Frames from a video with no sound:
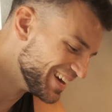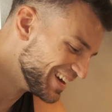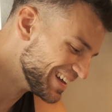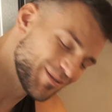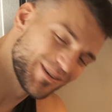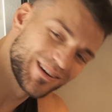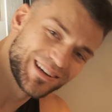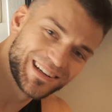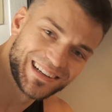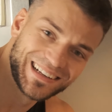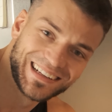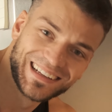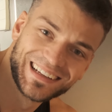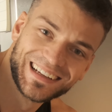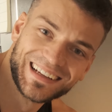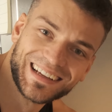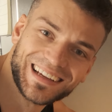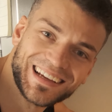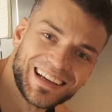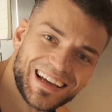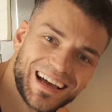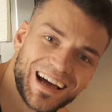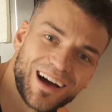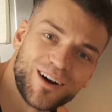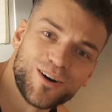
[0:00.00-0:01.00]
But
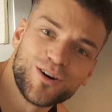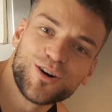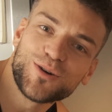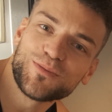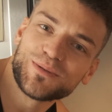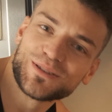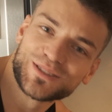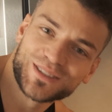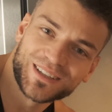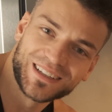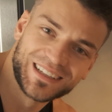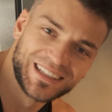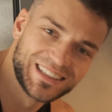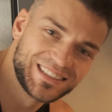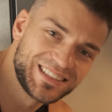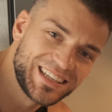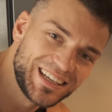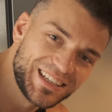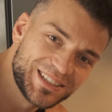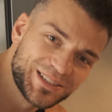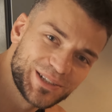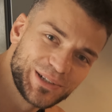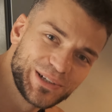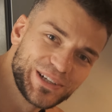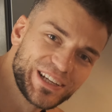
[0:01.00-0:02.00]
I hope it's gonna
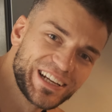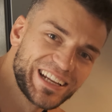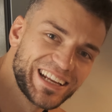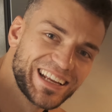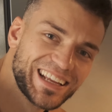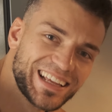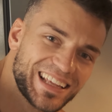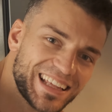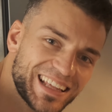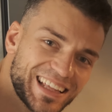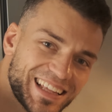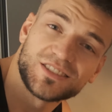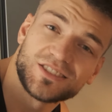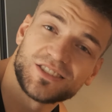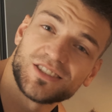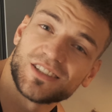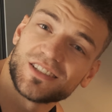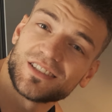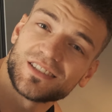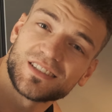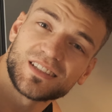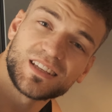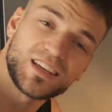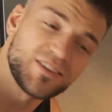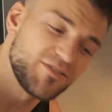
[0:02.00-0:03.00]
taste good.
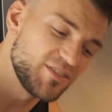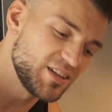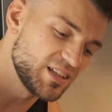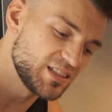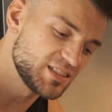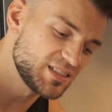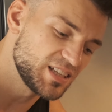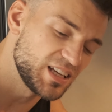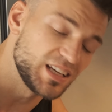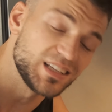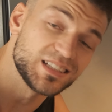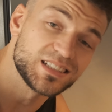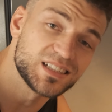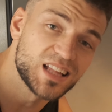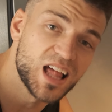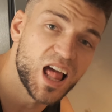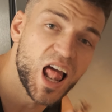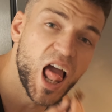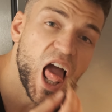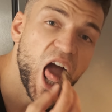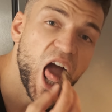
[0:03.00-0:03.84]
Just give it a taste.